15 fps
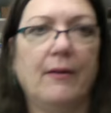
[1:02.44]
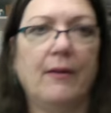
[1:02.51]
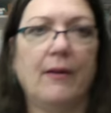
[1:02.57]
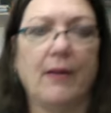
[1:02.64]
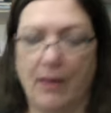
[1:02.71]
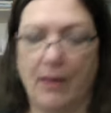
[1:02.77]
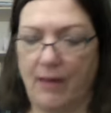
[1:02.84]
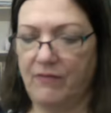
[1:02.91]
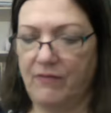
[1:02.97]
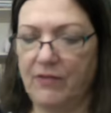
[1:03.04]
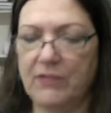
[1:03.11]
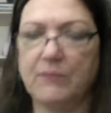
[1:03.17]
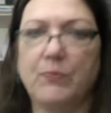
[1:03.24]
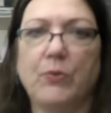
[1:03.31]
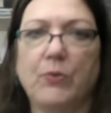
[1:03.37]
I have
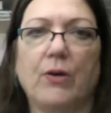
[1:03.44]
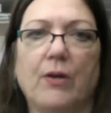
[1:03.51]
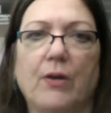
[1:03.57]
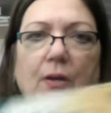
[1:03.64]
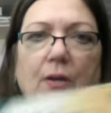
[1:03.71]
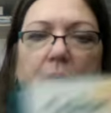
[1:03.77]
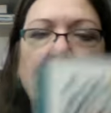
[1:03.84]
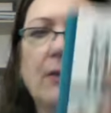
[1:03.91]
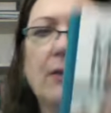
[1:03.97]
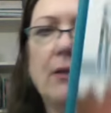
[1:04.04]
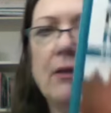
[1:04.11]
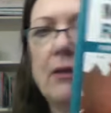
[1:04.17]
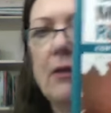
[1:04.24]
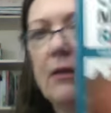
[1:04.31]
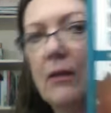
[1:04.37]
this book,
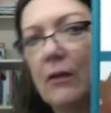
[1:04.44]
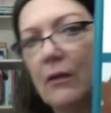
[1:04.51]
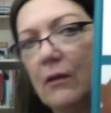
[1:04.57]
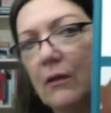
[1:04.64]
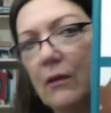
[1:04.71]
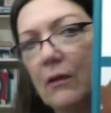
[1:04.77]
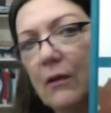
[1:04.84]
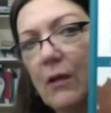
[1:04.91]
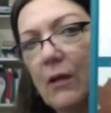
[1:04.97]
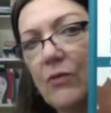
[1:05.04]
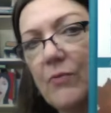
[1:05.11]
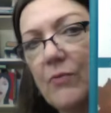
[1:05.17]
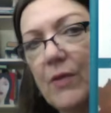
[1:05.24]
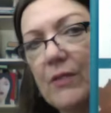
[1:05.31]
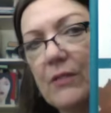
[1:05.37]

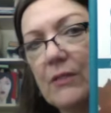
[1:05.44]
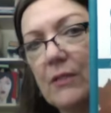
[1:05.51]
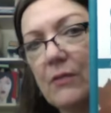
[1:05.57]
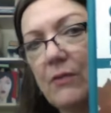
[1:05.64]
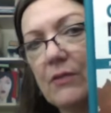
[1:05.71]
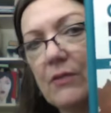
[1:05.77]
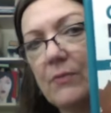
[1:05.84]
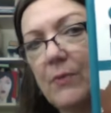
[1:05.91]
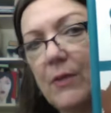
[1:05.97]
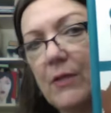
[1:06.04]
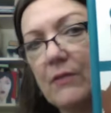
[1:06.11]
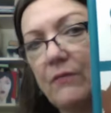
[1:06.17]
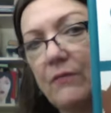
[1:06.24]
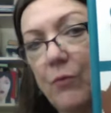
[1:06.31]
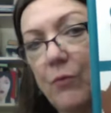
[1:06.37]
Color Mixing
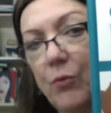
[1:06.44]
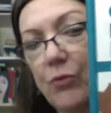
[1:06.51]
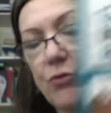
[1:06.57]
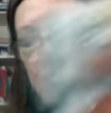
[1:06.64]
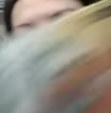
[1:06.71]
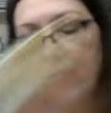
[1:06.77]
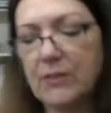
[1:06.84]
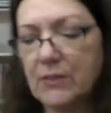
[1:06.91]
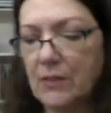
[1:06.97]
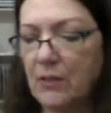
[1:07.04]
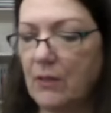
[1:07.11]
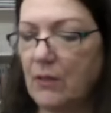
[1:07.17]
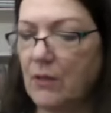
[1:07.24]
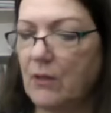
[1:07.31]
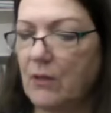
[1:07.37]
Recipes for Portraits,
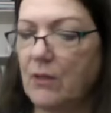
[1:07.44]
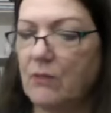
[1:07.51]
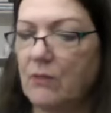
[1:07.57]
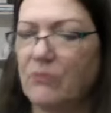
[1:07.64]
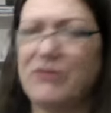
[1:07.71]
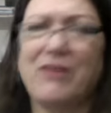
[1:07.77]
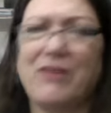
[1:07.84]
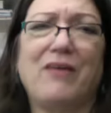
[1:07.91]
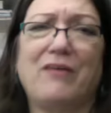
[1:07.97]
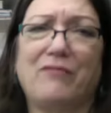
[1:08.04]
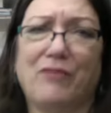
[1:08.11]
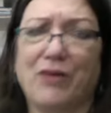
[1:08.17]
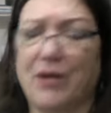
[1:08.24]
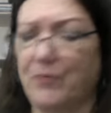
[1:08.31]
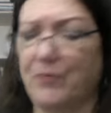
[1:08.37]
which I've had
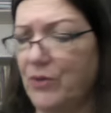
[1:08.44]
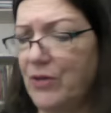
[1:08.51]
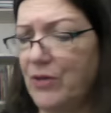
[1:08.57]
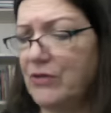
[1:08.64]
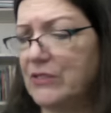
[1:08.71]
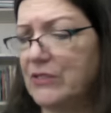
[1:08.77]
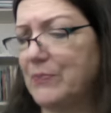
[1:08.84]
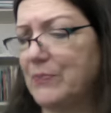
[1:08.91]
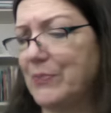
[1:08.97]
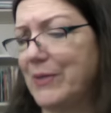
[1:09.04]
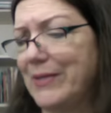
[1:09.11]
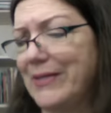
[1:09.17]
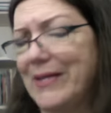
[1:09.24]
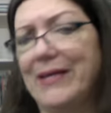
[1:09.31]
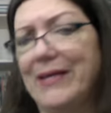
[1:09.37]
for a couple of years,
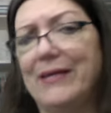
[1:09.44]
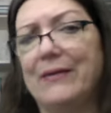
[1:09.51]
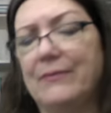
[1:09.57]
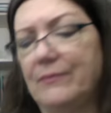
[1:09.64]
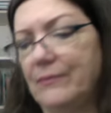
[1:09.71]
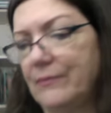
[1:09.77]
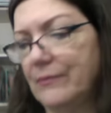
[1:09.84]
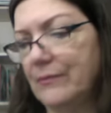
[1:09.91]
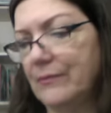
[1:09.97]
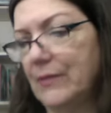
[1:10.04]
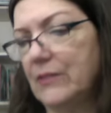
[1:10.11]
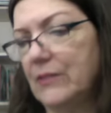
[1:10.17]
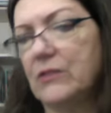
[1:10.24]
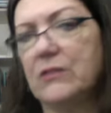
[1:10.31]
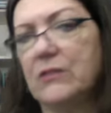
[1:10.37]
but
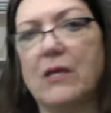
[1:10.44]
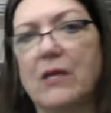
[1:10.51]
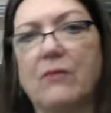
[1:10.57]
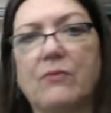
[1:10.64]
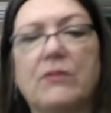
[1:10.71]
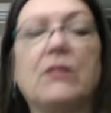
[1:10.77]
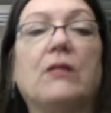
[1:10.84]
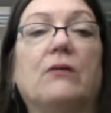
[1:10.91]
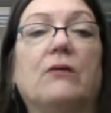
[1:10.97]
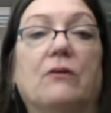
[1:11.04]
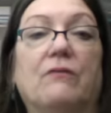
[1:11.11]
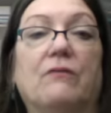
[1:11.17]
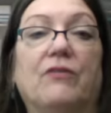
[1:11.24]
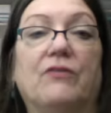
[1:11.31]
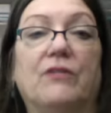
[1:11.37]
it's just like was a little
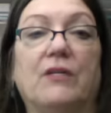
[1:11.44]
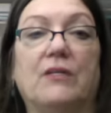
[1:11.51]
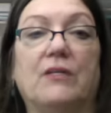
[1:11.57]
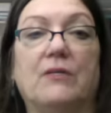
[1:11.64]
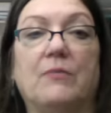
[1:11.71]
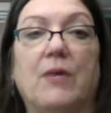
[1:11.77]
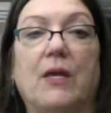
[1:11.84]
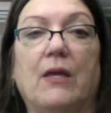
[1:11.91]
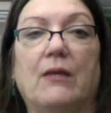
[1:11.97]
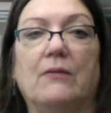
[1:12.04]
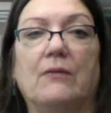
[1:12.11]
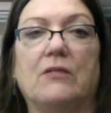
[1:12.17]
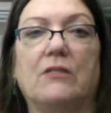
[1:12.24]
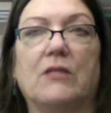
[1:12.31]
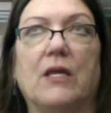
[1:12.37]
confusing to me.
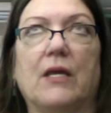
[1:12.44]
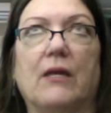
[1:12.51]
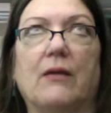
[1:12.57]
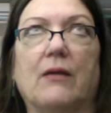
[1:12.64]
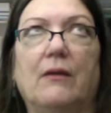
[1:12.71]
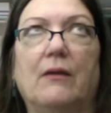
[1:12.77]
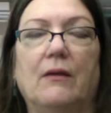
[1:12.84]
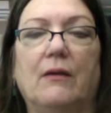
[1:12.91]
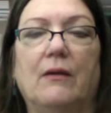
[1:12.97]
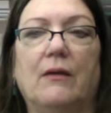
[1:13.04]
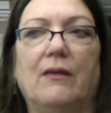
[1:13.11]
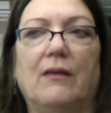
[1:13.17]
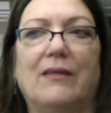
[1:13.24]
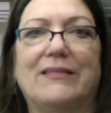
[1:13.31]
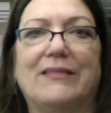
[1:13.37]
It's just like,
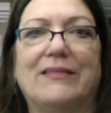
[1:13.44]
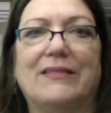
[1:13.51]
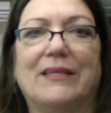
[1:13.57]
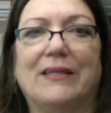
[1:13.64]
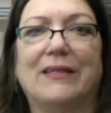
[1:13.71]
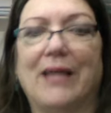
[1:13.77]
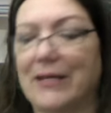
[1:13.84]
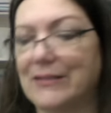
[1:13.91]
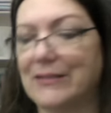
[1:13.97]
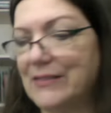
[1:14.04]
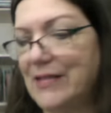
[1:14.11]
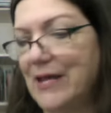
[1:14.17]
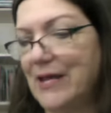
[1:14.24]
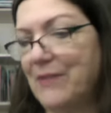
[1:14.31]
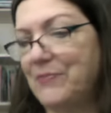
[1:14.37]
this is a lot of
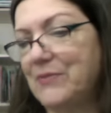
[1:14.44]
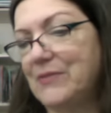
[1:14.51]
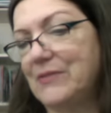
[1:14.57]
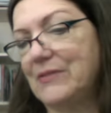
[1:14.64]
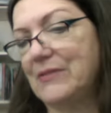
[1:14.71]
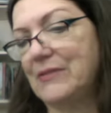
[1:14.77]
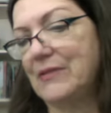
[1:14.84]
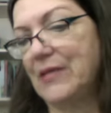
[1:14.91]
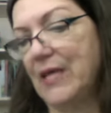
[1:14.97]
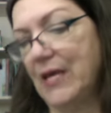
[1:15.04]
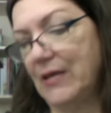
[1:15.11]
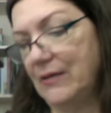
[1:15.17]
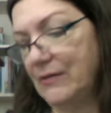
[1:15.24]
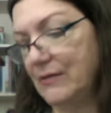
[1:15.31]
steps to get